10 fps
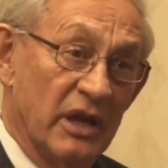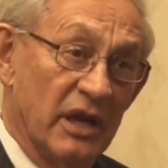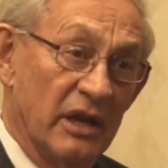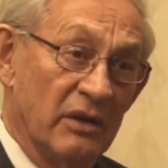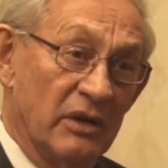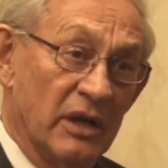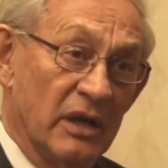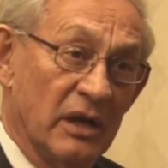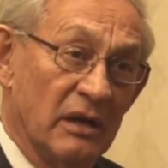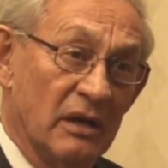
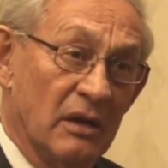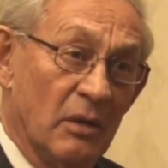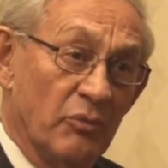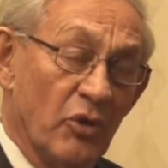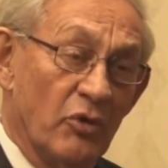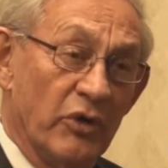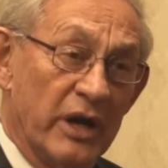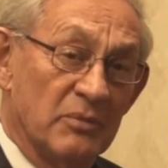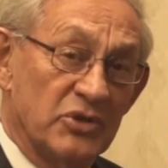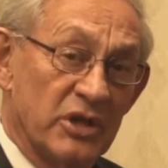and
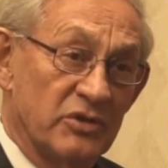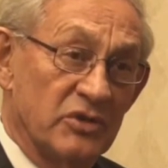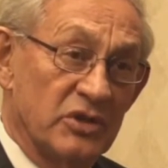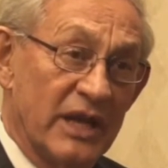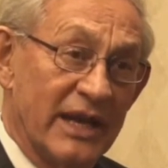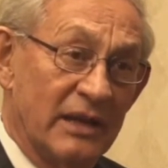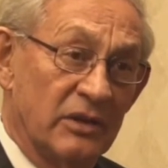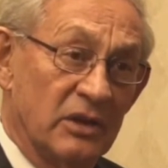programs such as that